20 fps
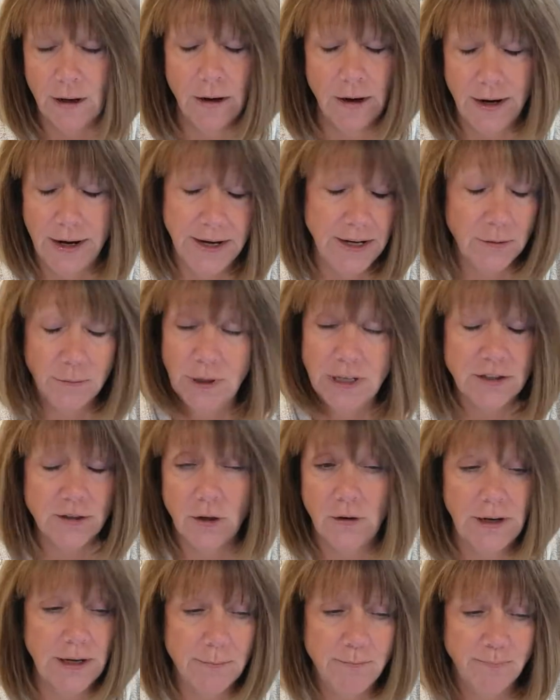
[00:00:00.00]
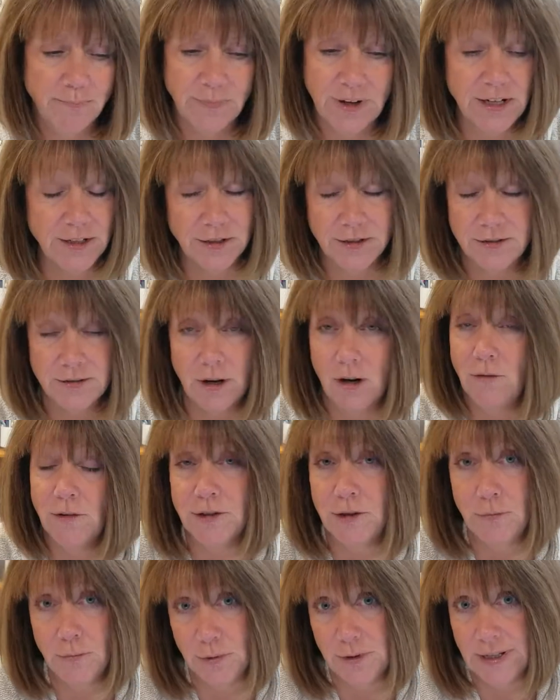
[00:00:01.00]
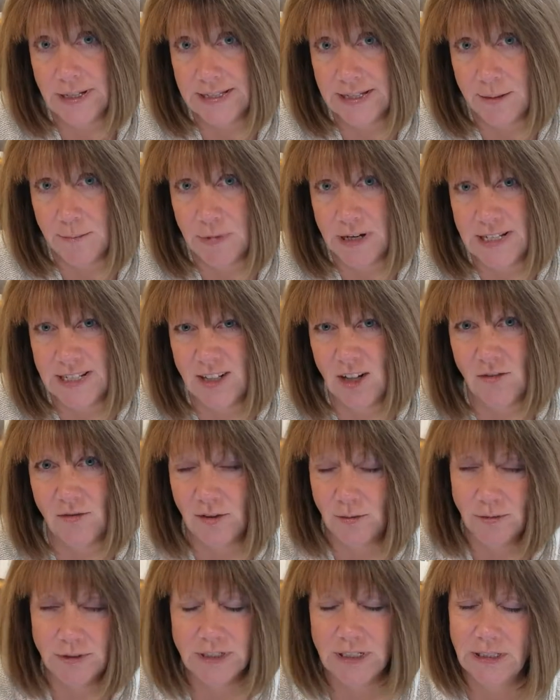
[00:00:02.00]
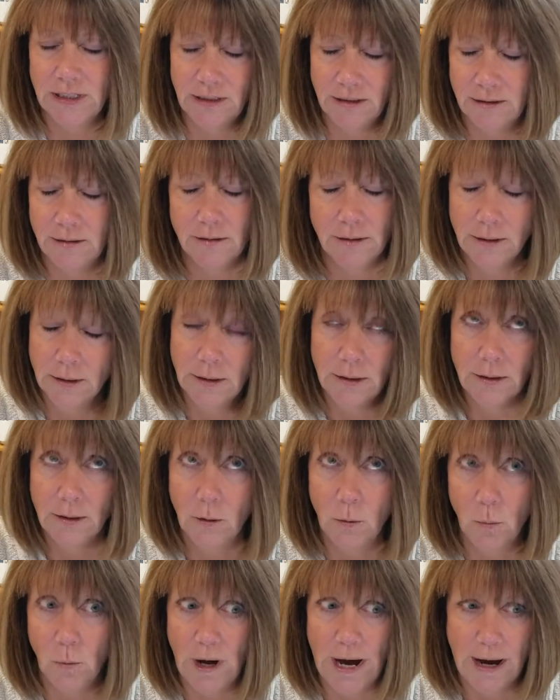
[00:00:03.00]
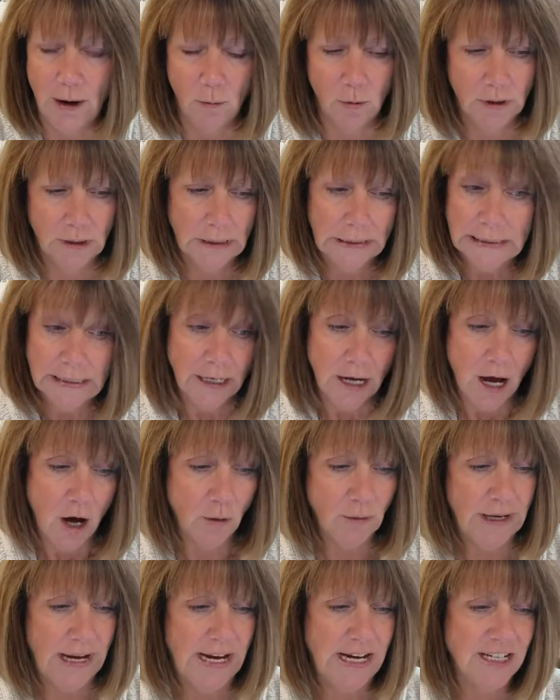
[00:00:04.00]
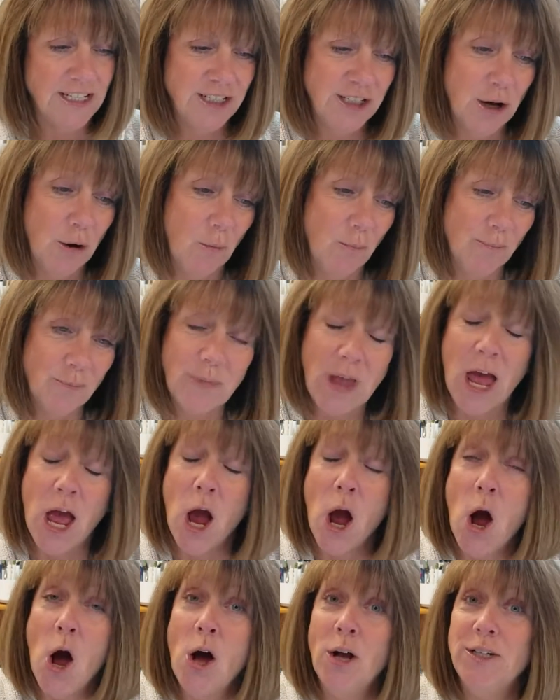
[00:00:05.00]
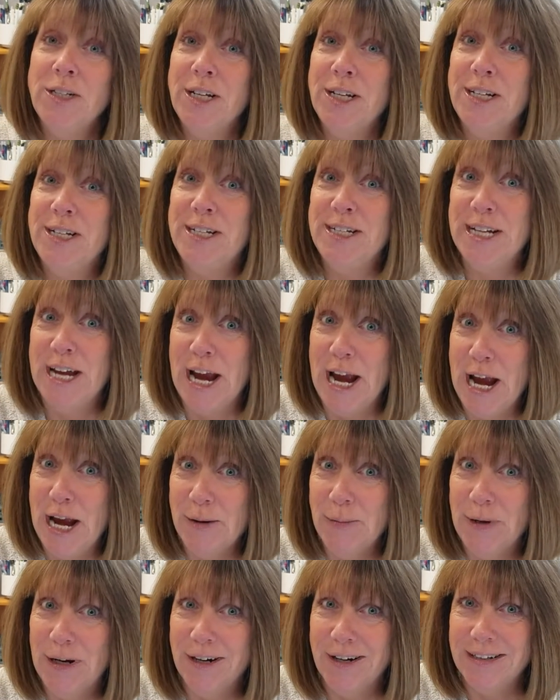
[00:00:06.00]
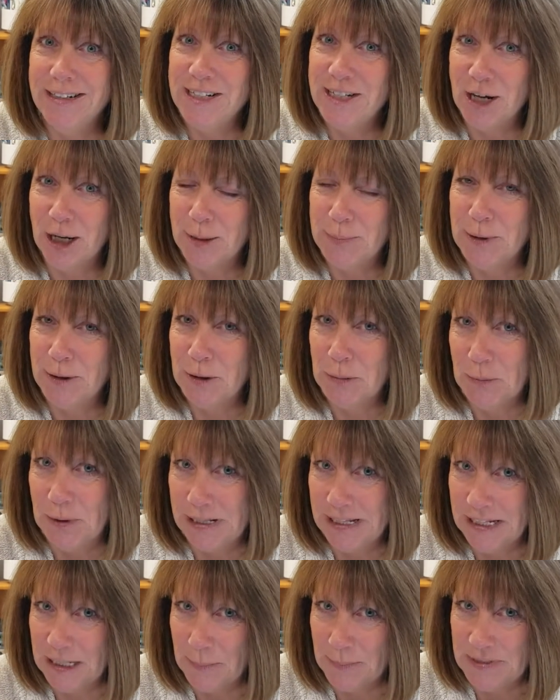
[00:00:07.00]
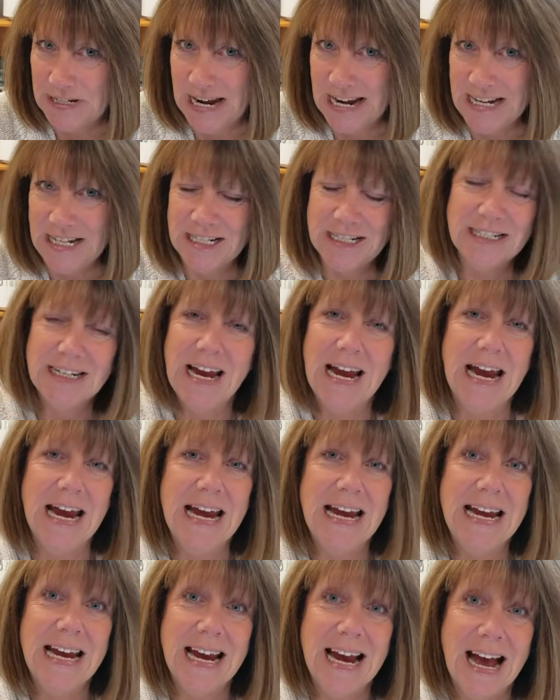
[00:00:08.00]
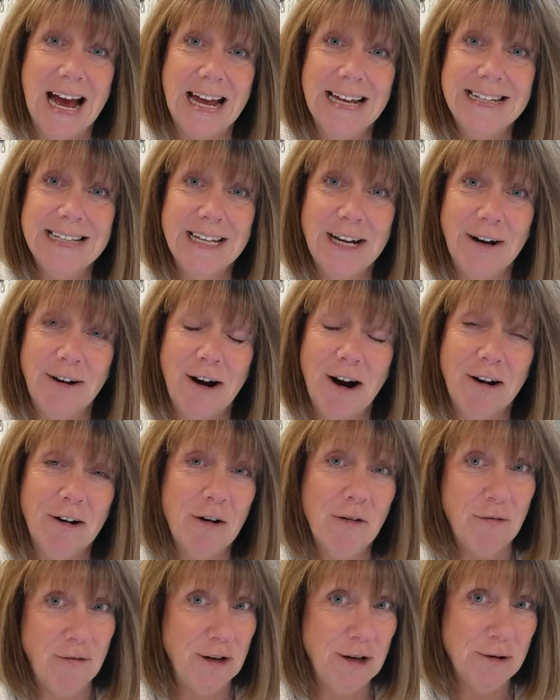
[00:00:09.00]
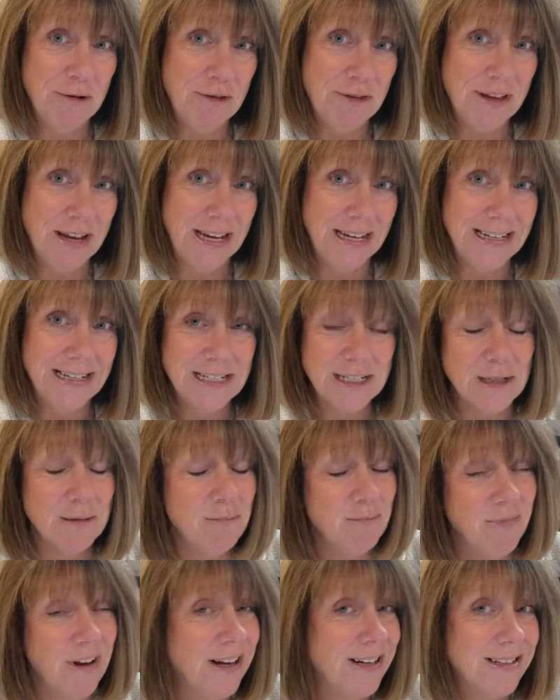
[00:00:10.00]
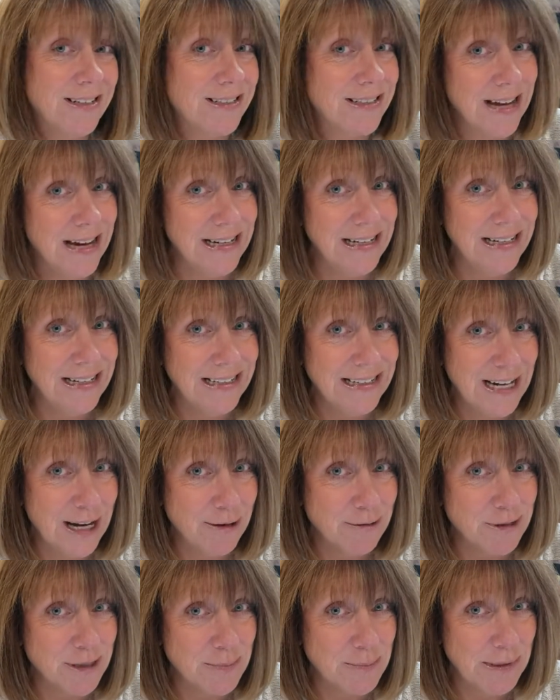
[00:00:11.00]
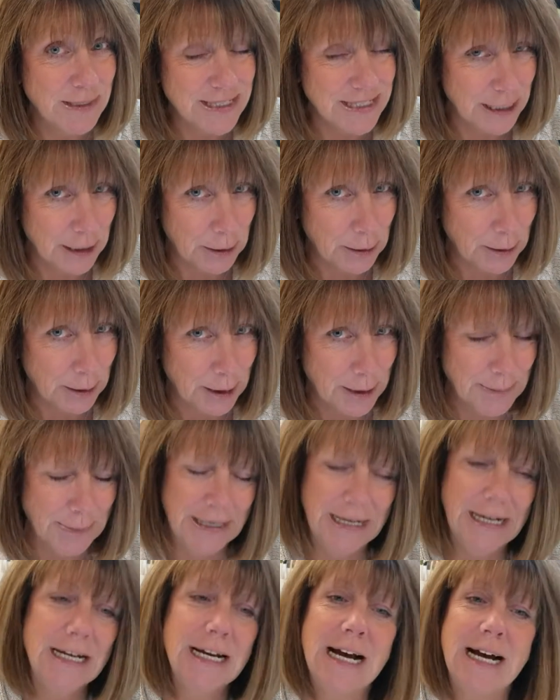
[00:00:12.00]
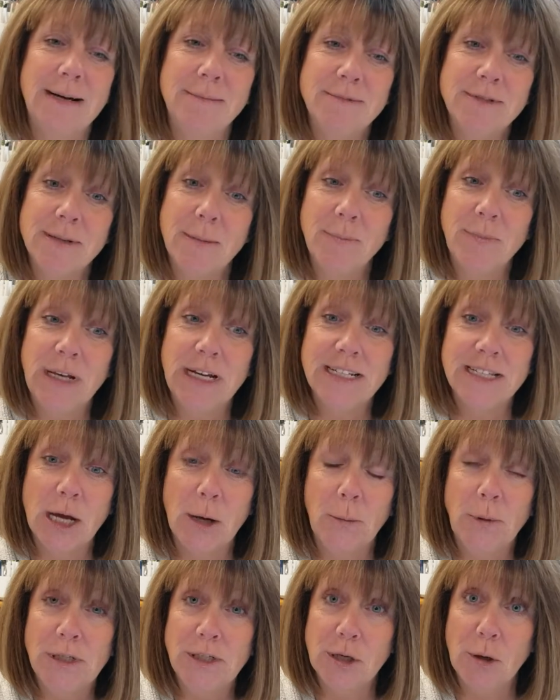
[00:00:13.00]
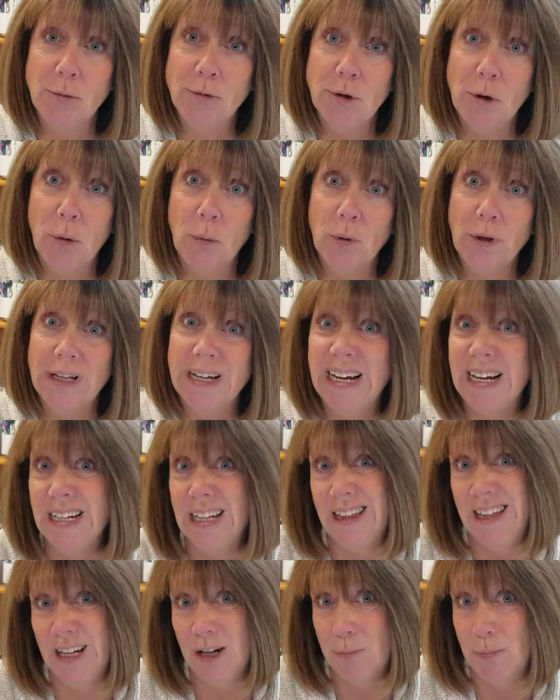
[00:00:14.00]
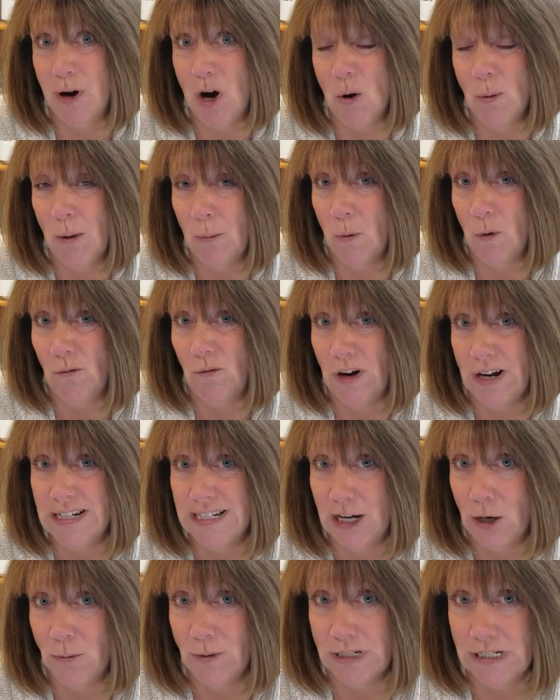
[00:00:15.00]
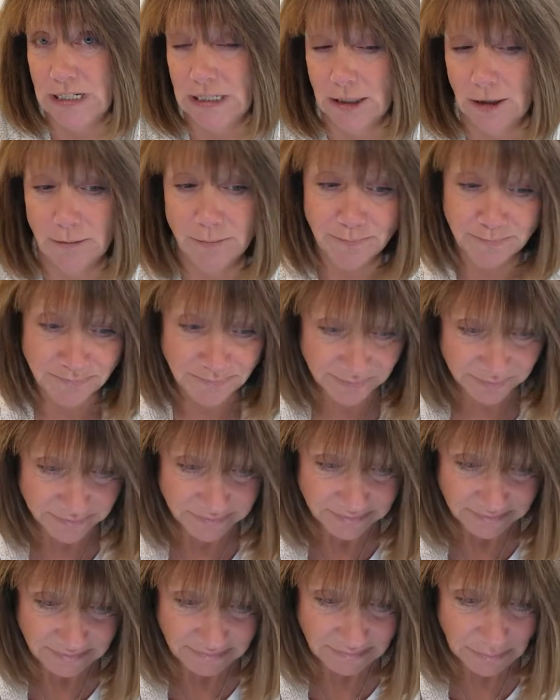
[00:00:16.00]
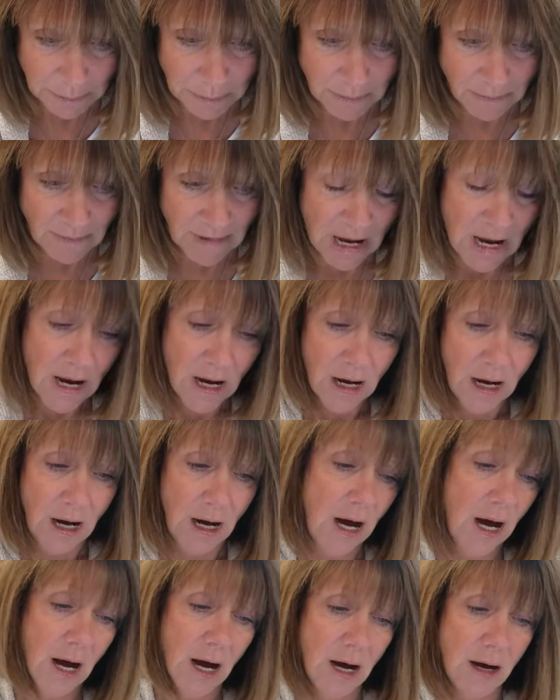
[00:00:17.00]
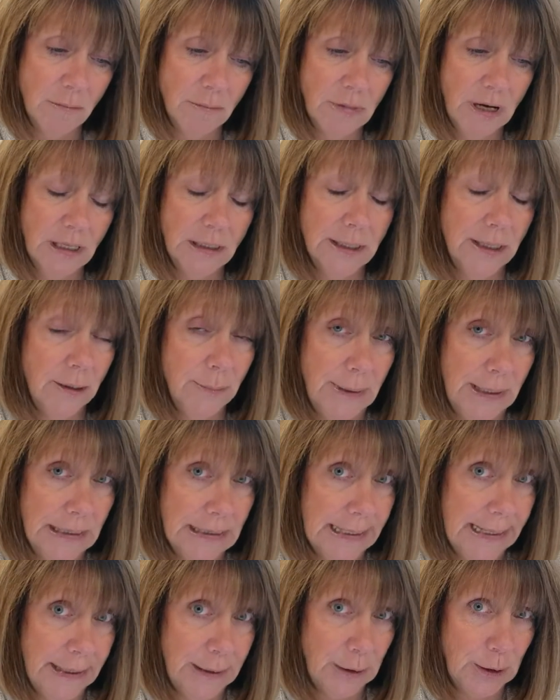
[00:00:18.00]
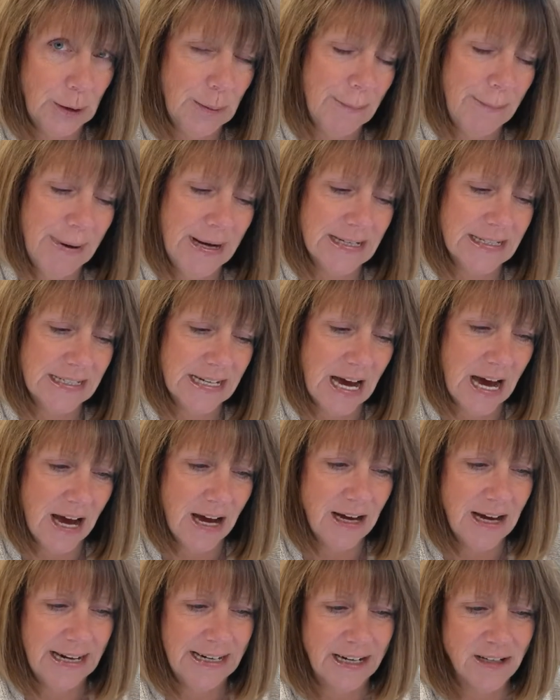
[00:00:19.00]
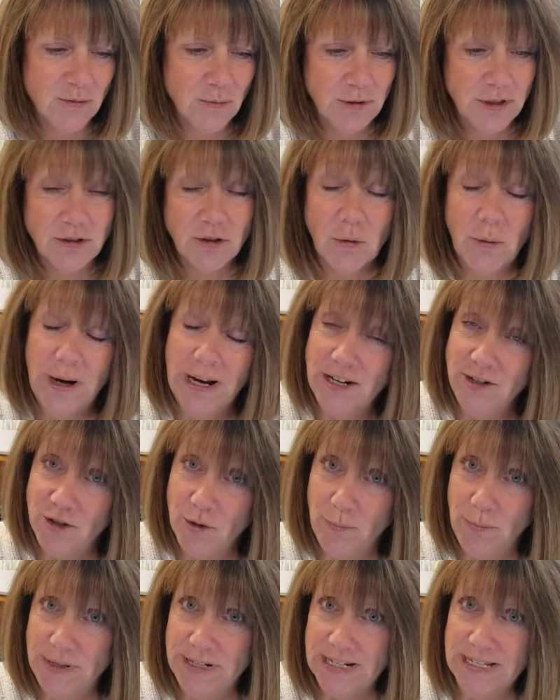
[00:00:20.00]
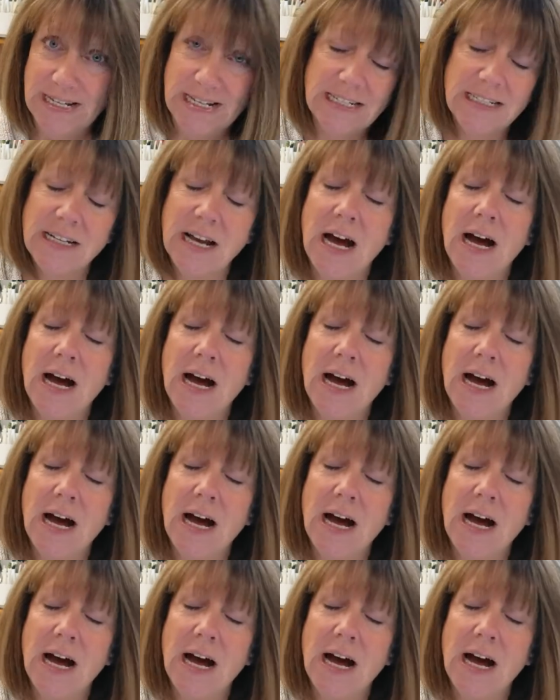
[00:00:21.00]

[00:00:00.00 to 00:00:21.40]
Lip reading: Anyway, sorry. I just all of a sudden realized that myself and was thinking, wow. Okay, so today we are going to talk about the weekly updates, and there are a few things, some exciting announcements that are coming, some things that we don't know really anything about. We won't find out till a little bit later, but I guess we'll just go ahead and jump into this.